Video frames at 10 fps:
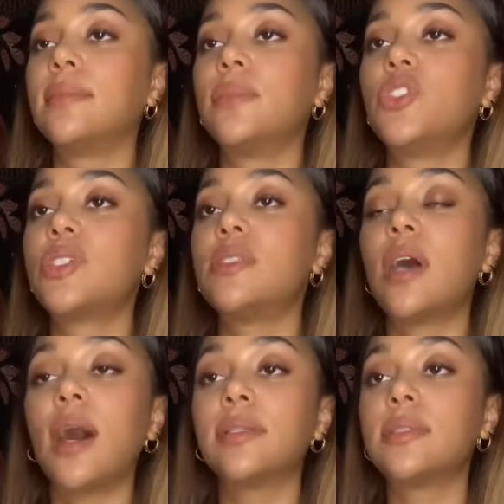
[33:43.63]
just
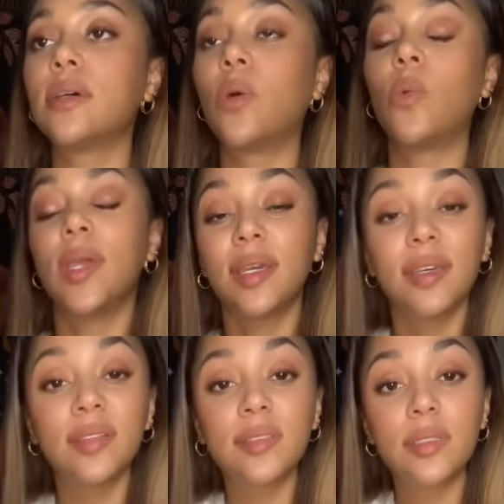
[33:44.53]
not
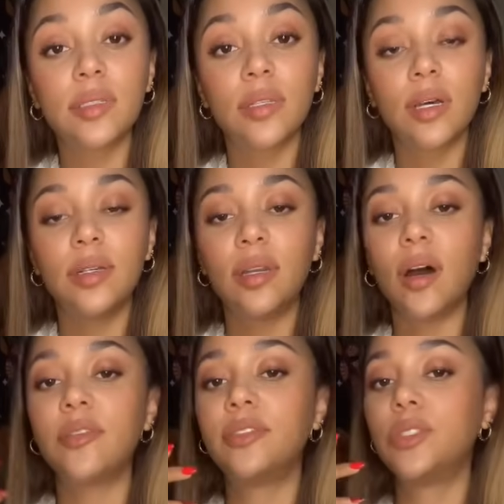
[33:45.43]
awakened
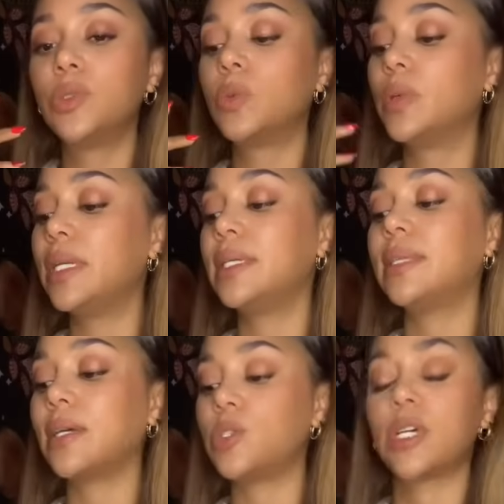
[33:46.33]
enough to really
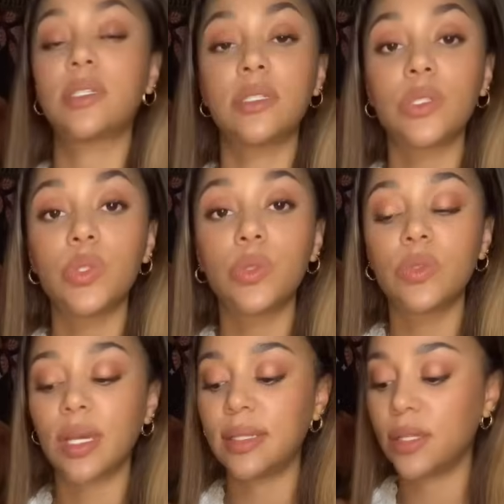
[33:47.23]
digest this truth,
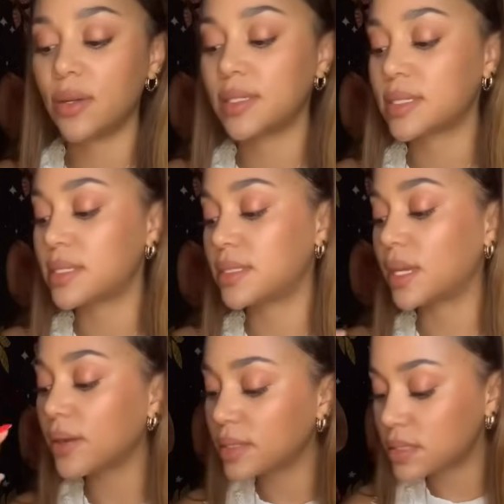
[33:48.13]
and they're in
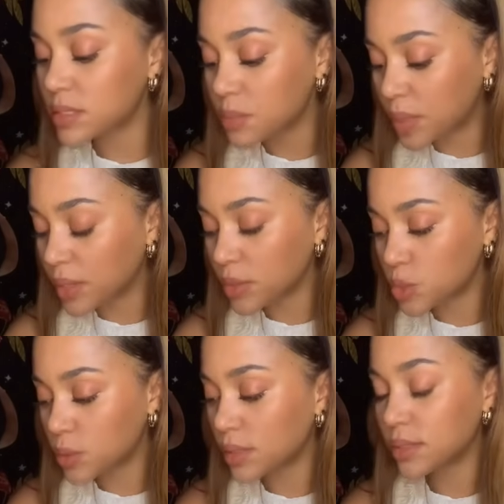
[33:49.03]
a
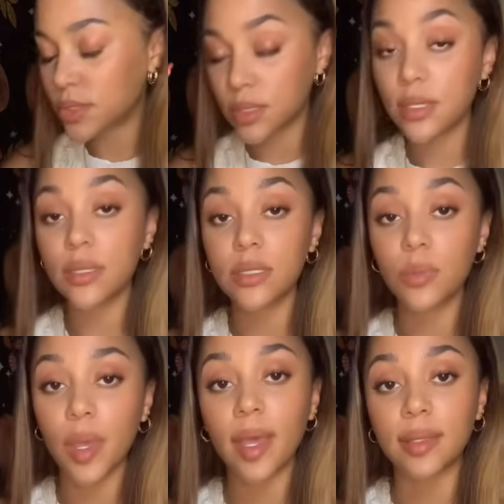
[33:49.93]
spiritual
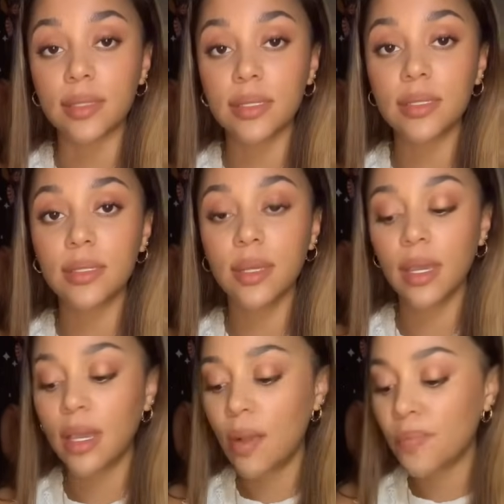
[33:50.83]
suspense,
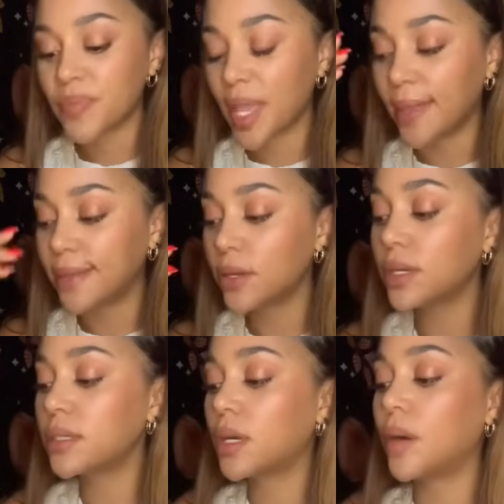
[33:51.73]
and they're
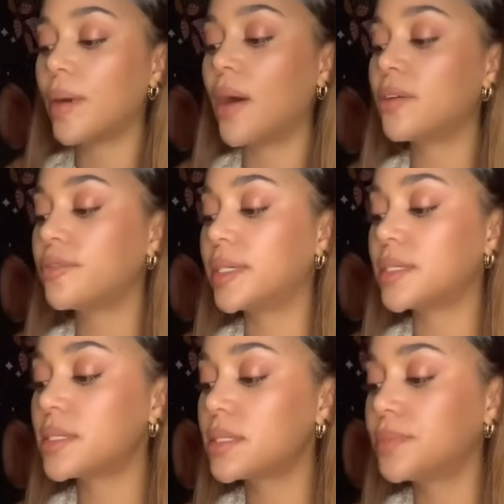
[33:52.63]
gonna come out of
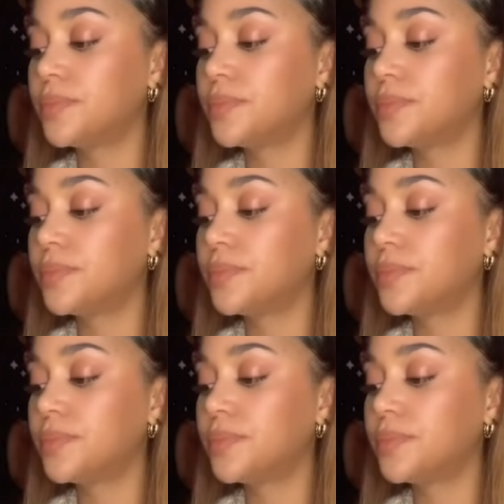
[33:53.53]
this